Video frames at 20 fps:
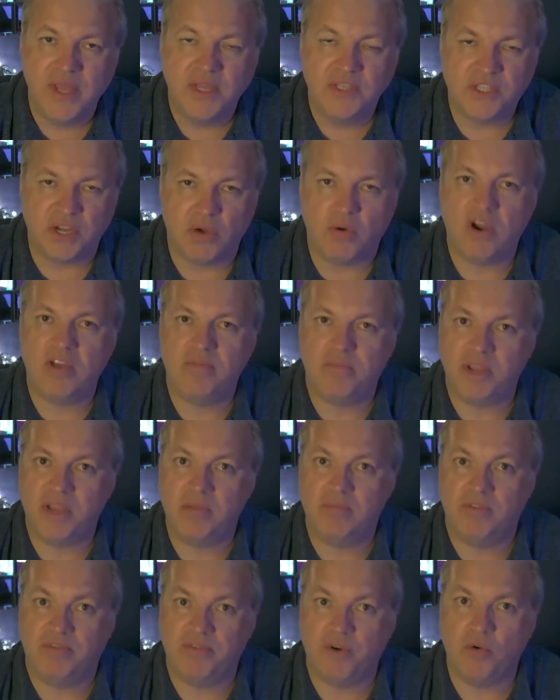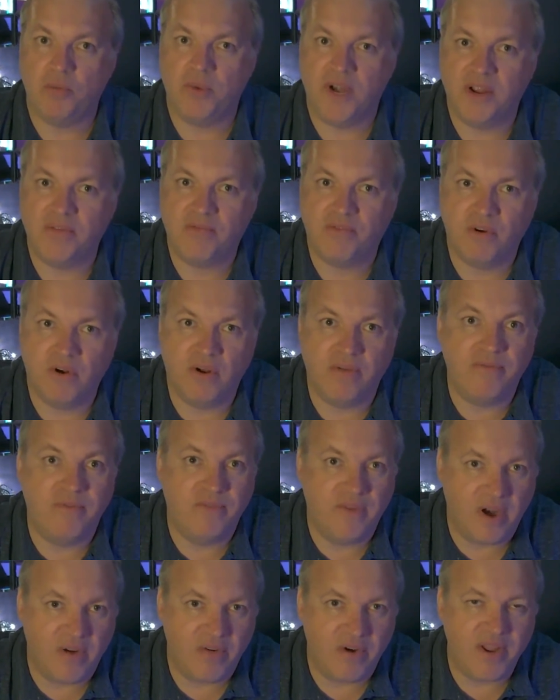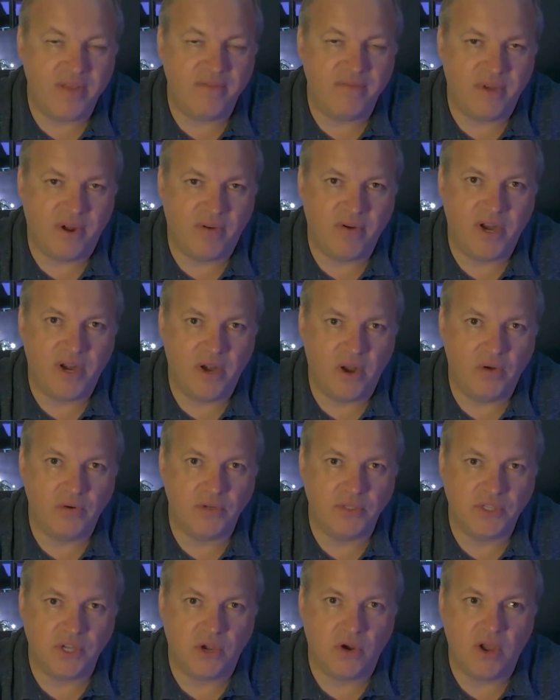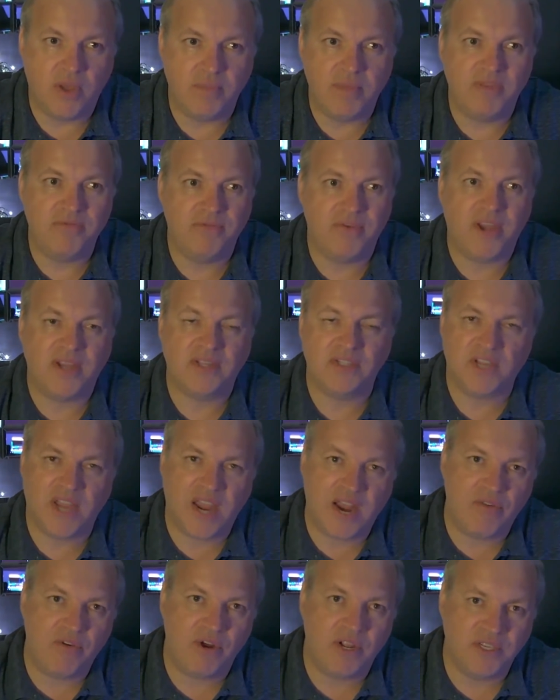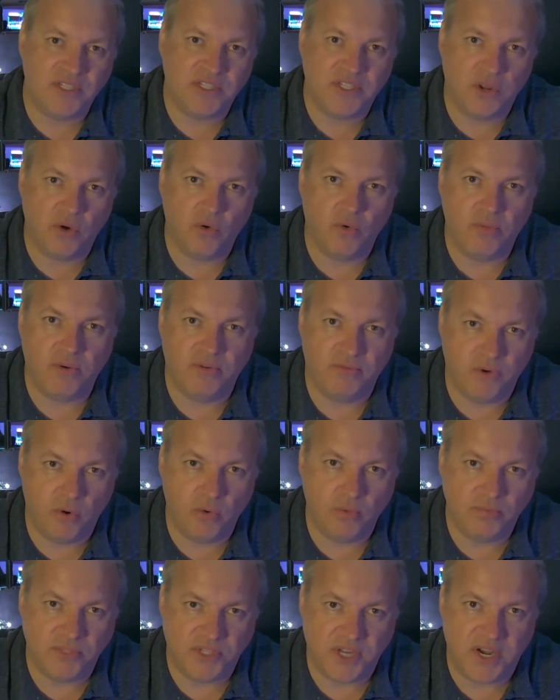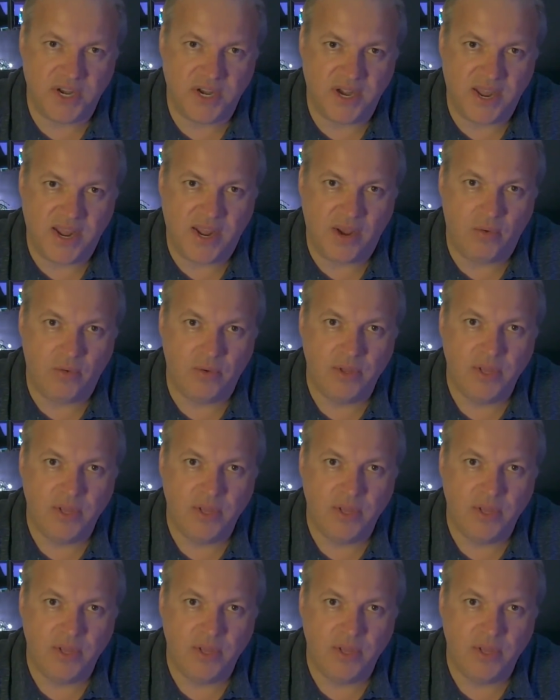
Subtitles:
So I've been performing it for a very, very long time. In fact, Harry still performs it now.